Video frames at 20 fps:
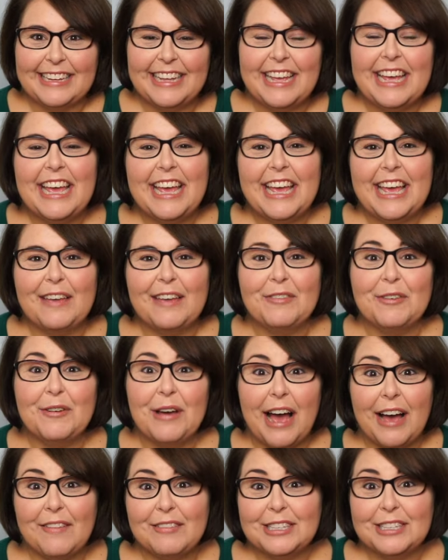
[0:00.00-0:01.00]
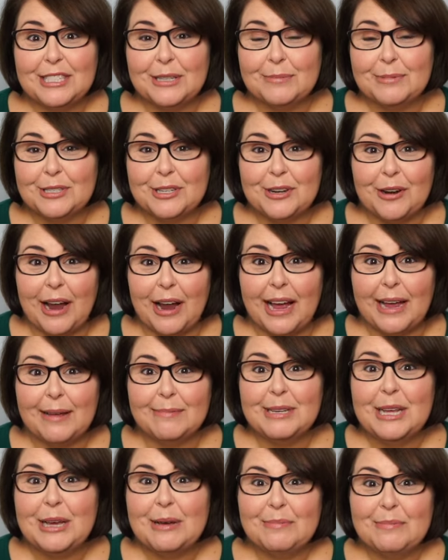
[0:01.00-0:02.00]
If you haven't
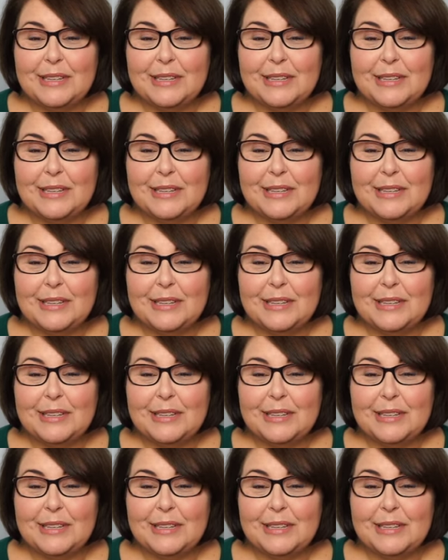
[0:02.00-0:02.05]
subscribed,